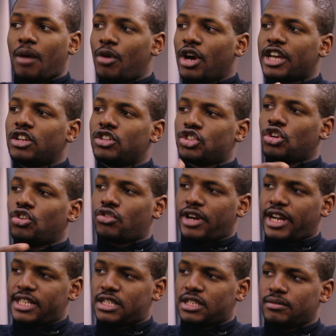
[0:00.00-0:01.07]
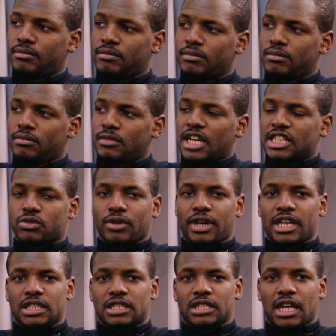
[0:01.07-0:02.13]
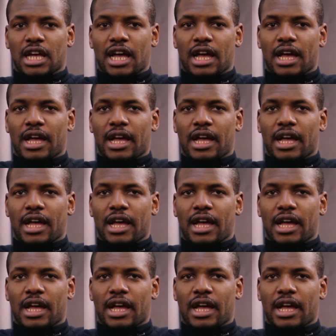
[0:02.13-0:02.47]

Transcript: I'm working on Joe Brand. Yeah, that's what it is.